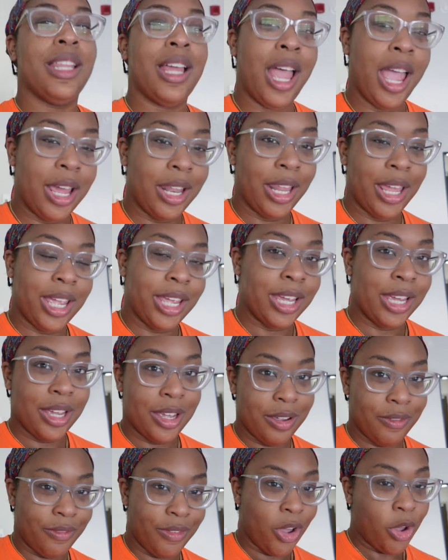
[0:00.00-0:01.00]
the highlight
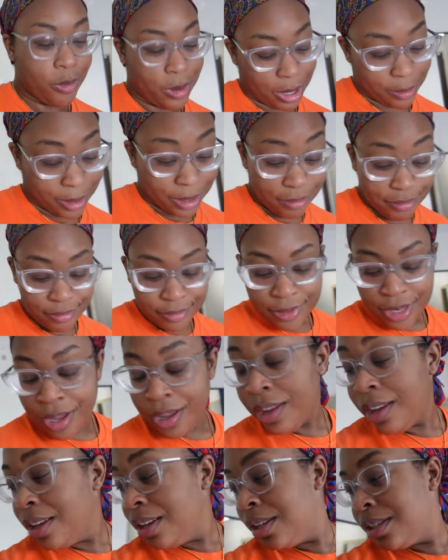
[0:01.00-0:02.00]
of homecoming.
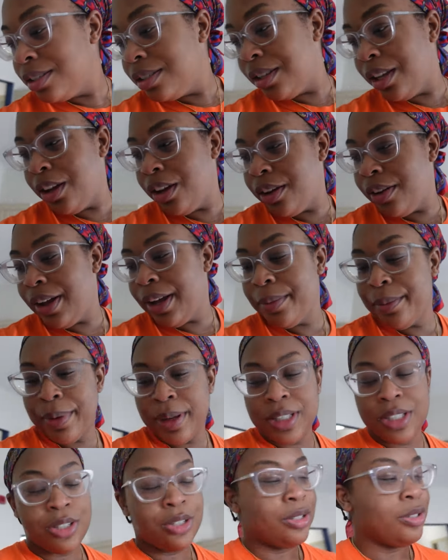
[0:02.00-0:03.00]
So I'm
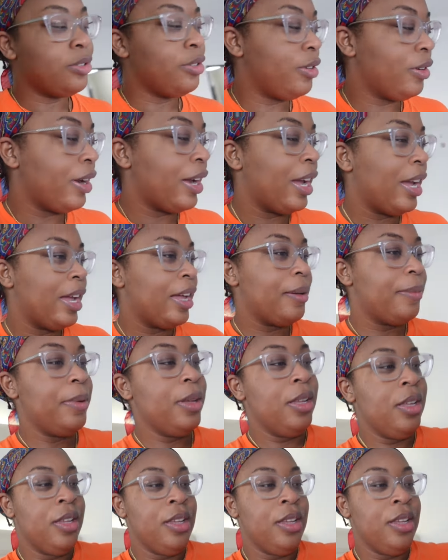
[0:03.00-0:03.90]
about to grab